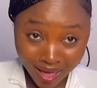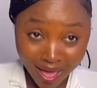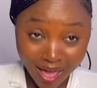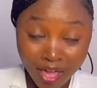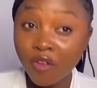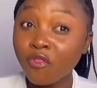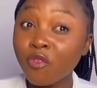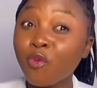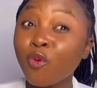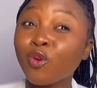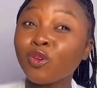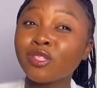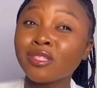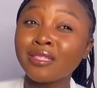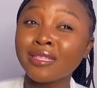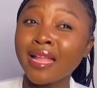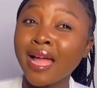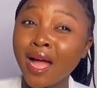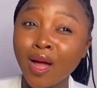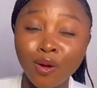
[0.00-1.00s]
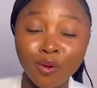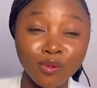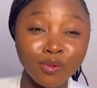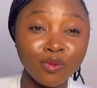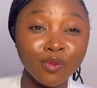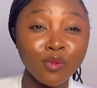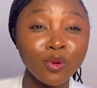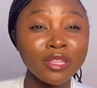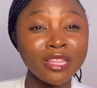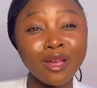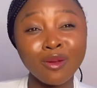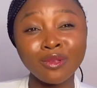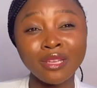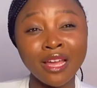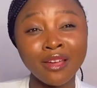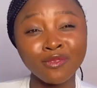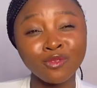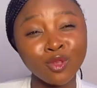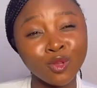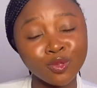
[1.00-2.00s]
It was now what I would
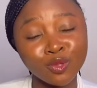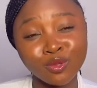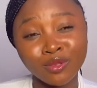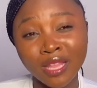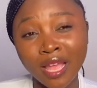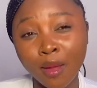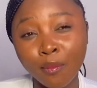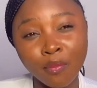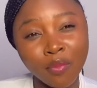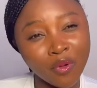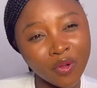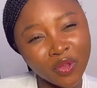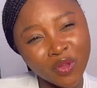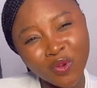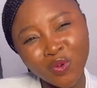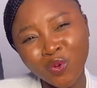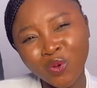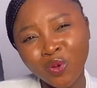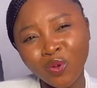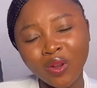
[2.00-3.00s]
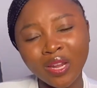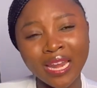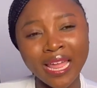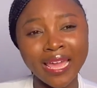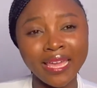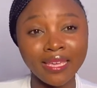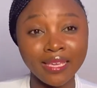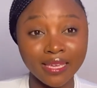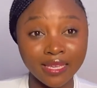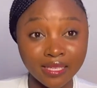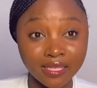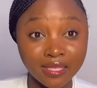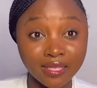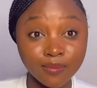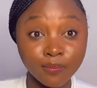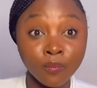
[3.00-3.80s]
have done to that boy. He will not like it.